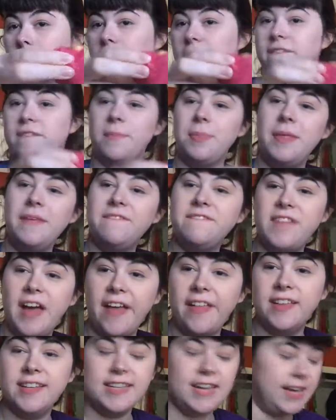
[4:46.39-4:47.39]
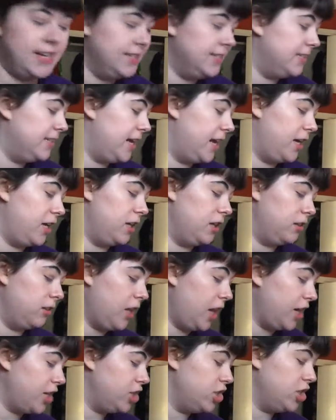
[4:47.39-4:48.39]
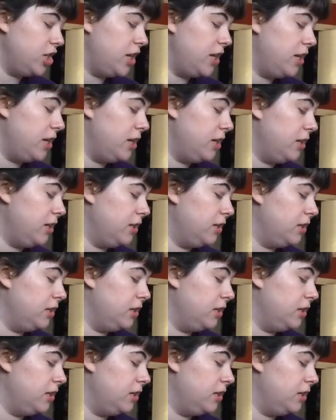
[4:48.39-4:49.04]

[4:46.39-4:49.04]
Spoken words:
Bar from the Valentine's Day collection.